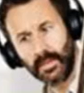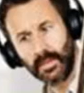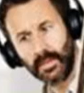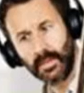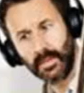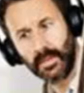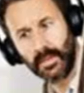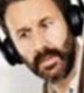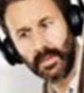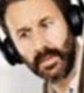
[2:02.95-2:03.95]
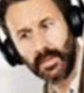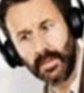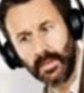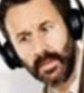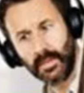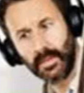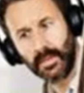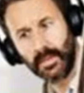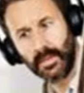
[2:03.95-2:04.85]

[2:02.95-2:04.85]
(no one is talking)